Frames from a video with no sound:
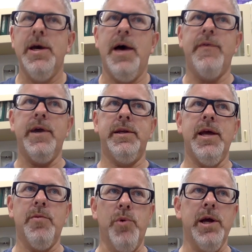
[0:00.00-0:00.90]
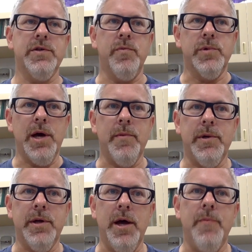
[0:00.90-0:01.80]
I've got to take breaks from time to
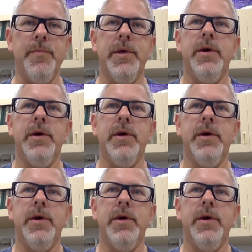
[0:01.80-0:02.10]
time.